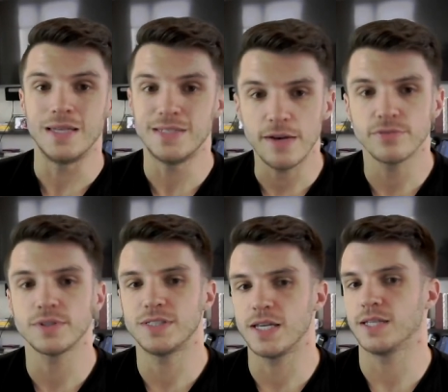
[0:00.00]
definitely
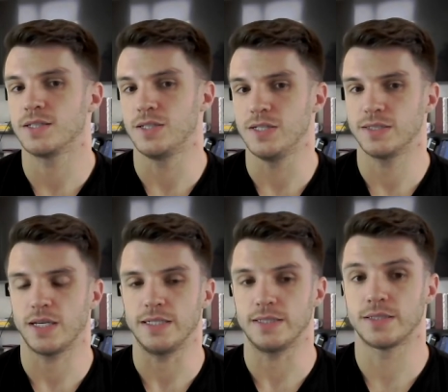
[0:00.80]
take it to these
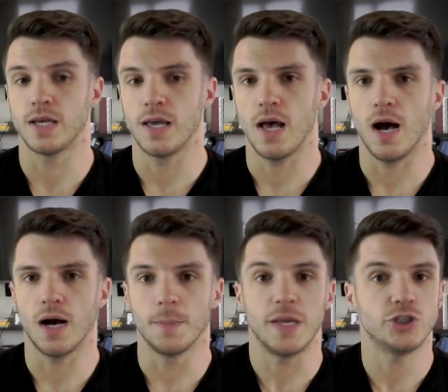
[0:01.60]
sites
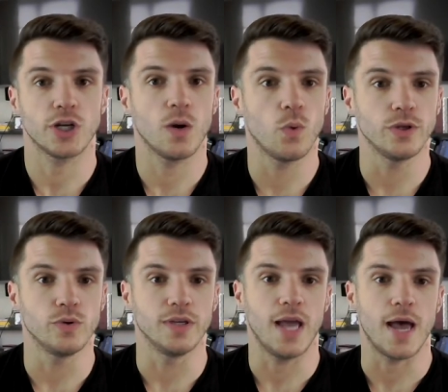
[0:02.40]
um, and check out what you
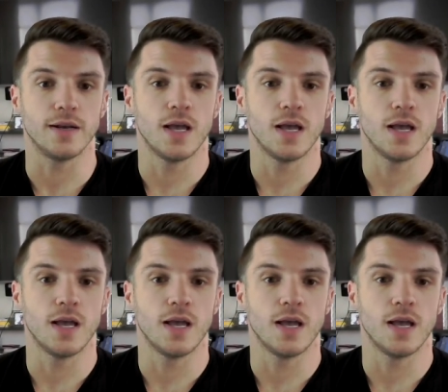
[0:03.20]
can get,